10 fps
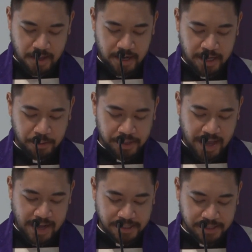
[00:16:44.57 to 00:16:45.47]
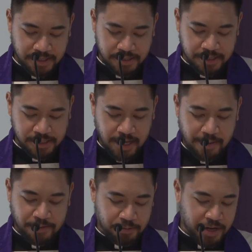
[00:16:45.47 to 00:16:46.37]
And He will ask us the
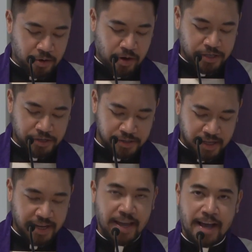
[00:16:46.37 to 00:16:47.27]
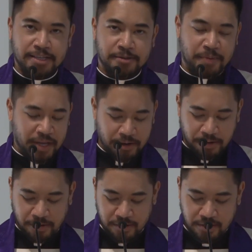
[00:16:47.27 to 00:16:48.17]
same three questions that He asked
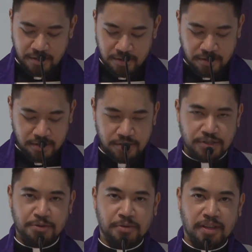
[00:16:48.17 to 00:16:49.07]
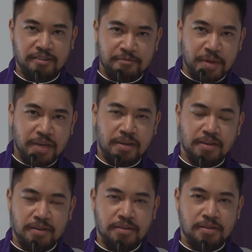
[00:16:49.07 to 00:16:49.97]
Peter Do you love
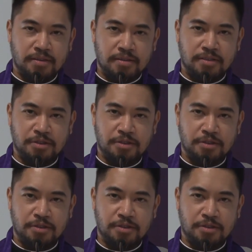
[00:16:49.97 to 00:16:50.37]
me?